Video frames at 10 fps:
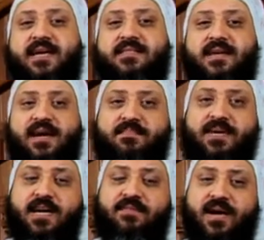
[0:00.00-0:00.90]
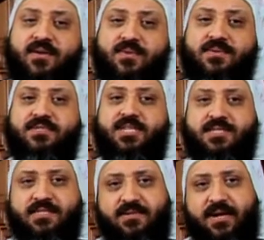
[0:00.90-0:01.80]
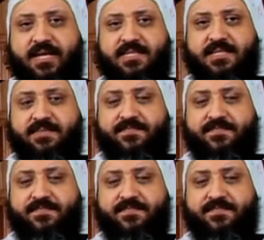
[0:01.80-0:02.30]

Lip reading: at the coming of our Lord Jesus Christ.